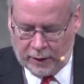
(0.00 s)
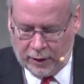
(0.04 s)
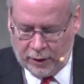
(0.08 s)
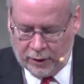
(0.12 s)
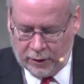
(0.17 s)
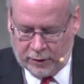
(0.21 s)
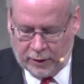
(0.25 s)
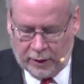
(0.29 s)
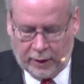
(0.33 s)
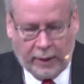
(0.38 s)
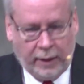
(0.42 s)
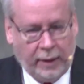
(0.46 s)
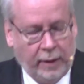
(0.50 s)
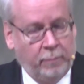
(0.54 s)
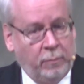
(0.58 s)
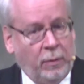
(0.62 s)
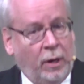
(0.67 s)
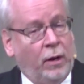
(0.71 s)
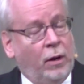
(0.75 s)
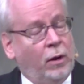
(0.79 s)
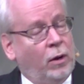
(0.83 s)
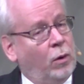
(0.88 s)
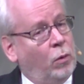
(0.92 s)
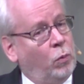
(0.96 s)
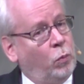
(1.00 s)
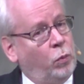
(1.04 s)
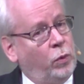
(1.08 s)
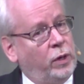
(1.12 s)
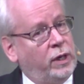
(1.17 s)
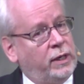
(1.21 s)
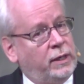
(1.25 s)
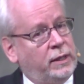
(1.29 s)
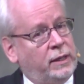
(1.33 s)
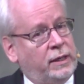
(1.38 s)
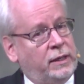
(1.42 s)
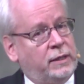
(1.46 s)
to Him, we
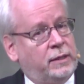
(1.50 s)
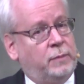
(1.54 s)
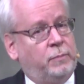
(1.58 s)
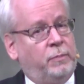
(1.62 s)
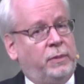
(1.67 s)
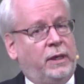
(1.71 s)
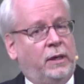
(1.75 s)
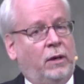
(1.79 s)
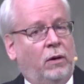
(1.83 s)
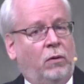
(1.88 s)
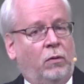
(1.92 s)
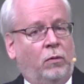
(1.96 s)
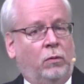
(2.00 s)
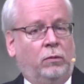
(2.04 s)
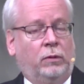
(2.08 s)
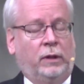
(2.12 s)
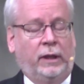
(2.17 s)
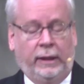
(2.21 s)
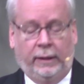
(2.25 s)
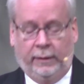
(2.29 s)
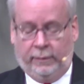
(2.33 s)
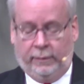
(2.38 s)
need to be holy.